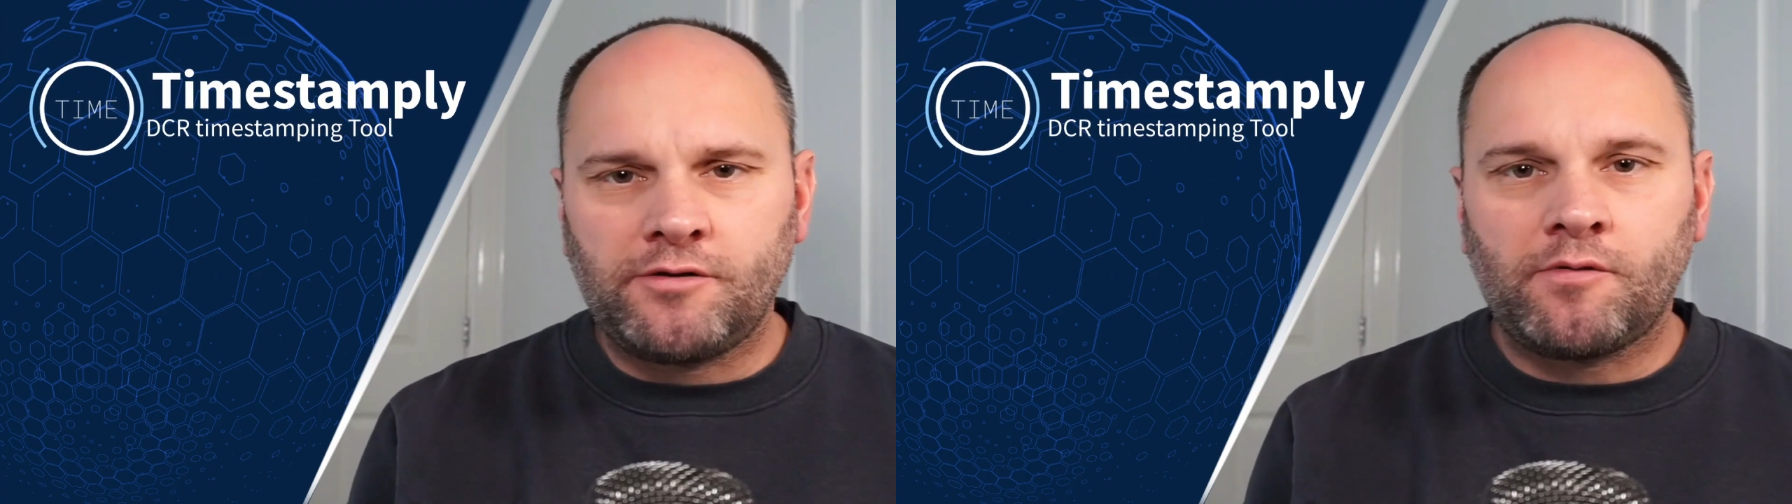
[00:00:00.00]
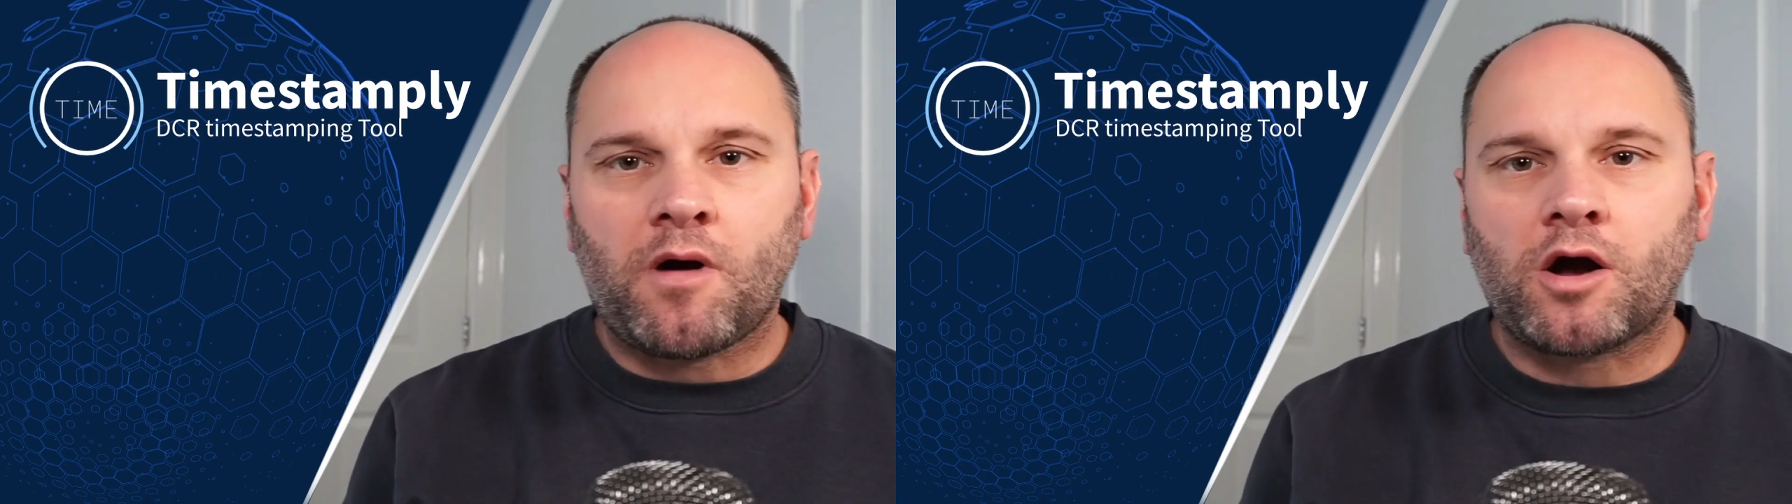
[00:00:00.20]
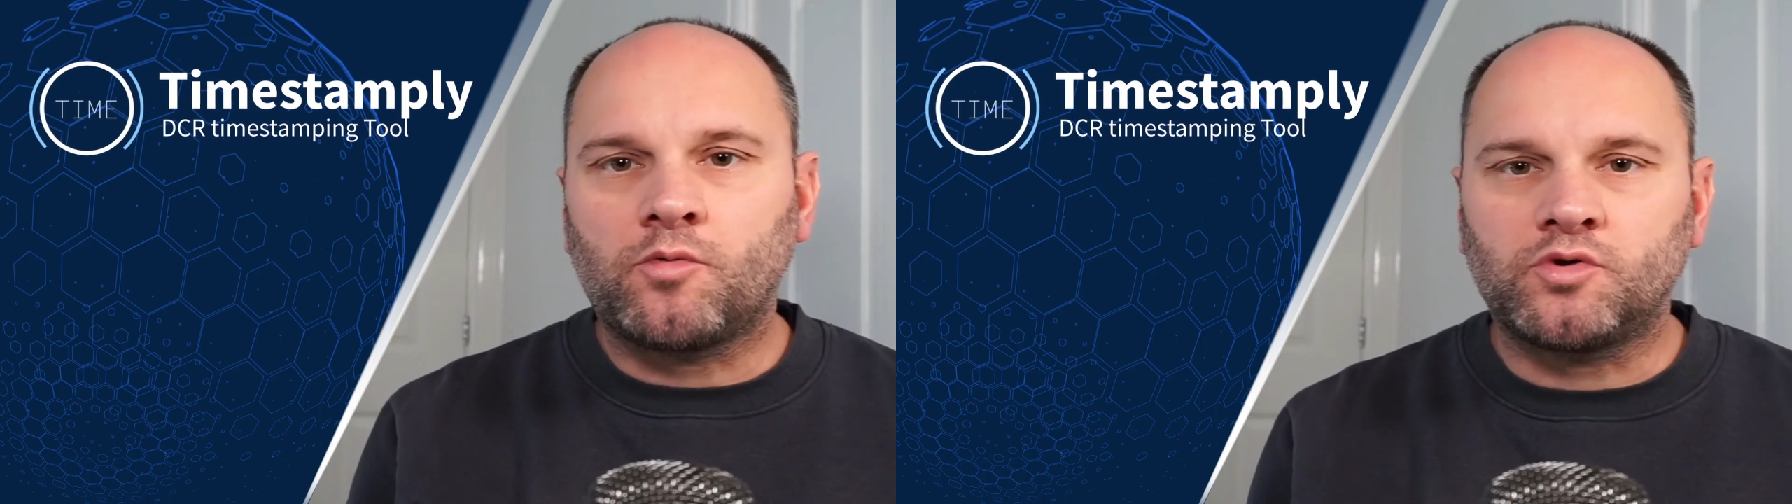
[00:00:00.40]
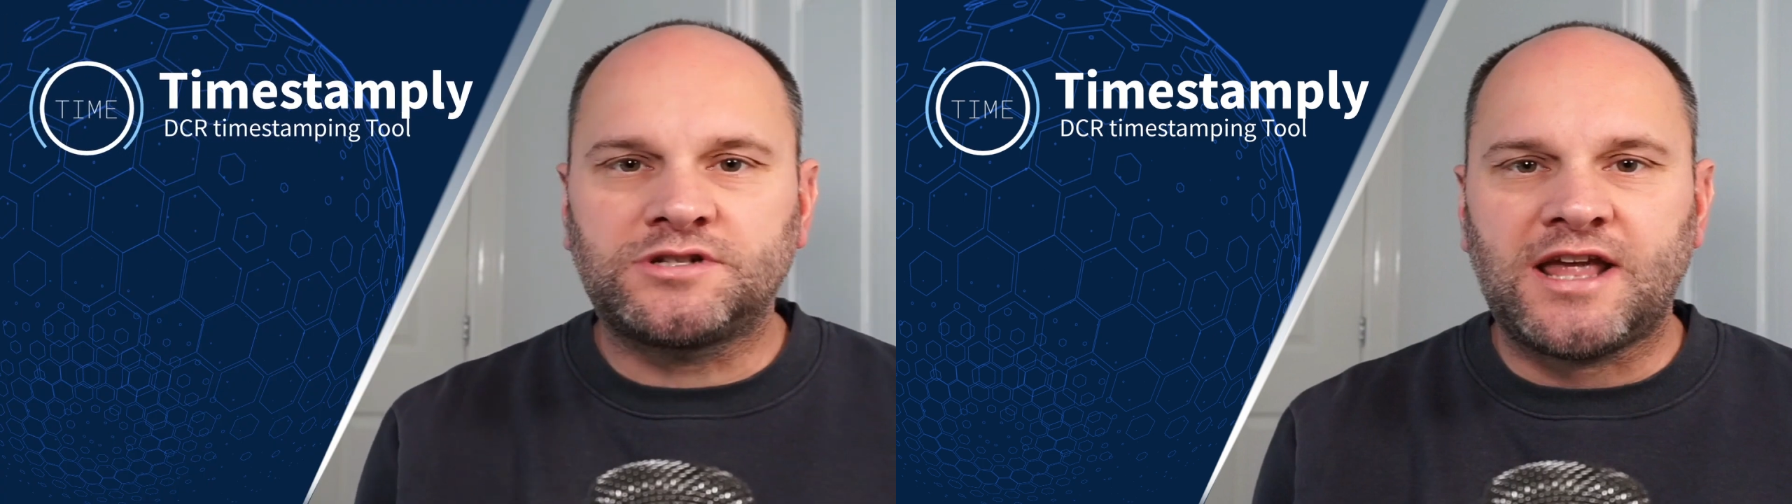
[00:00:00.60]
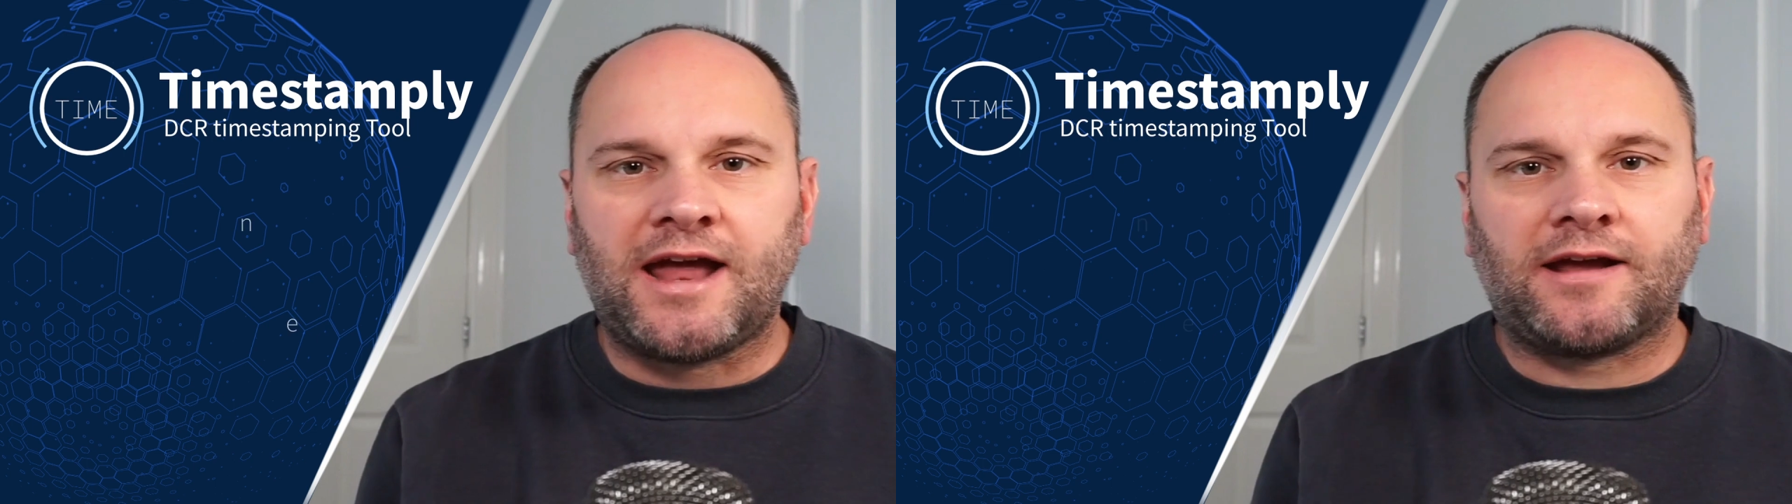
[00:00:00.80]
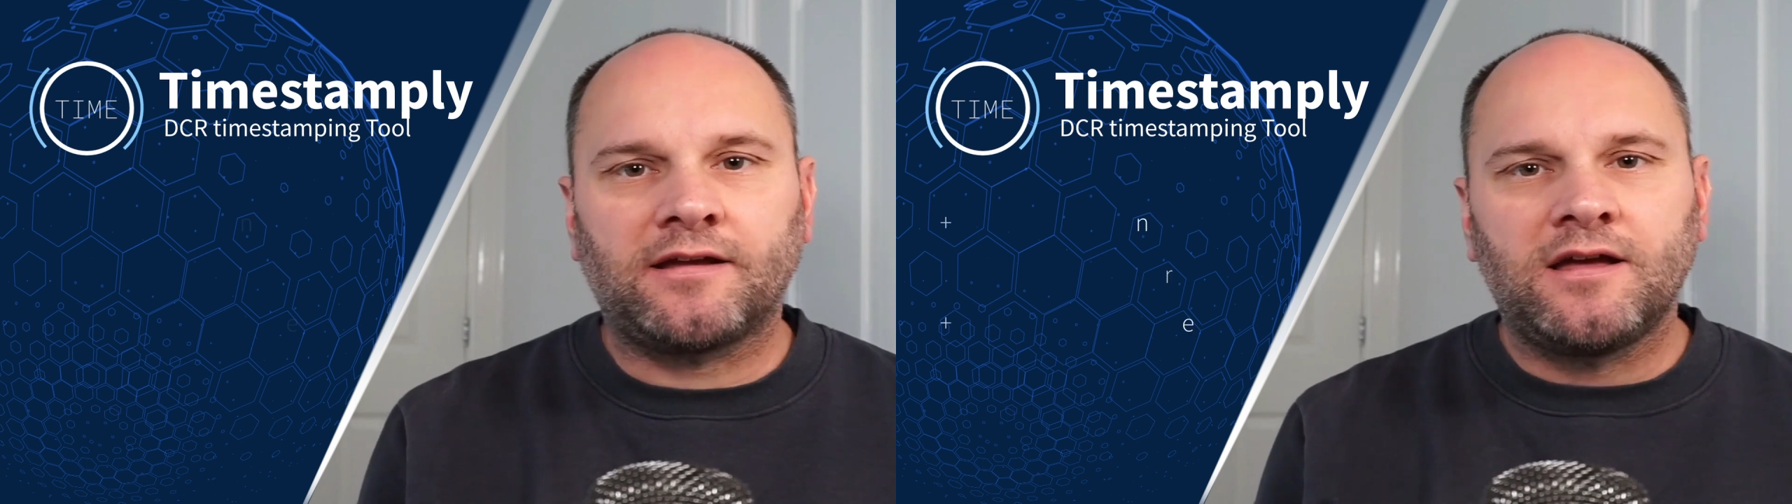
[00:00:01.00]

remarkable tech